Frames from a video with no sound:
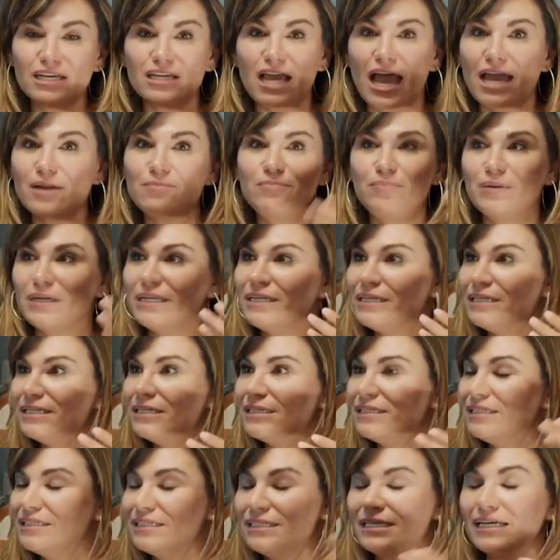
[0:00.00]
I'd
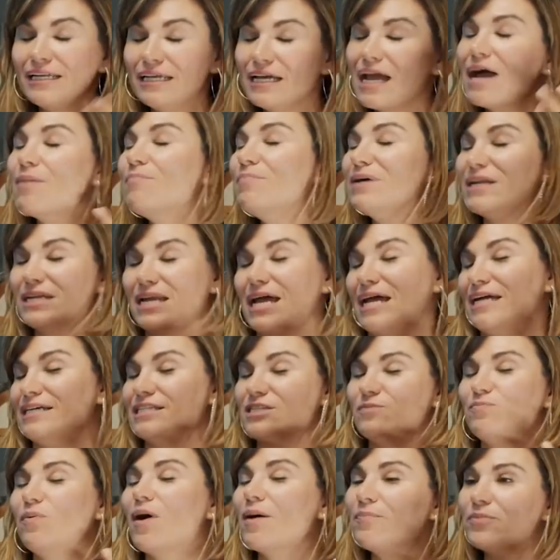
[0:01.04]
been getting up at night
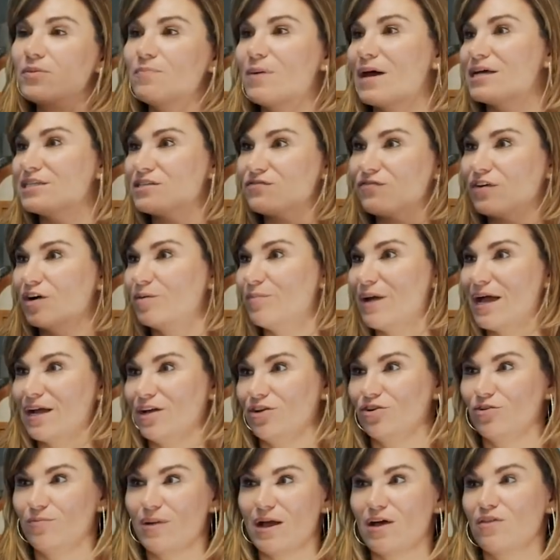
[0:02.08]
to pop the pacifier back in
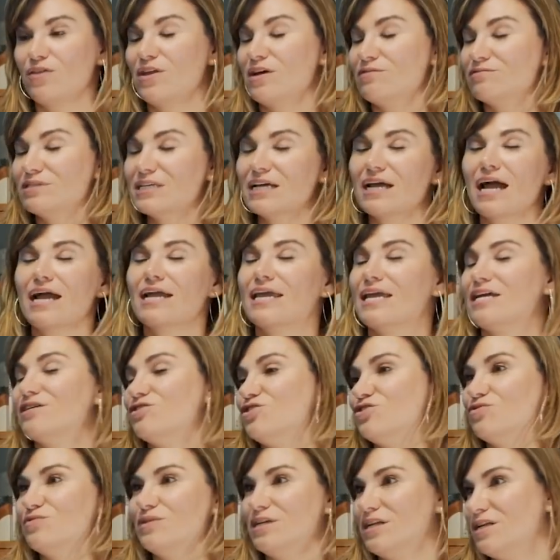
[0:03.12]
her mouth. And I was like, I can't
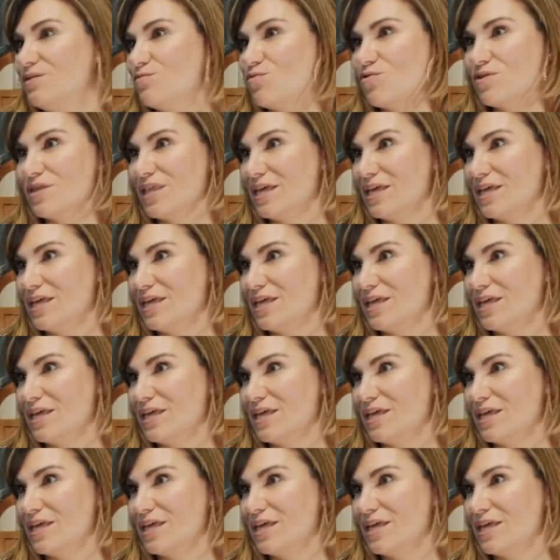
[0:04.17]
do it anymore.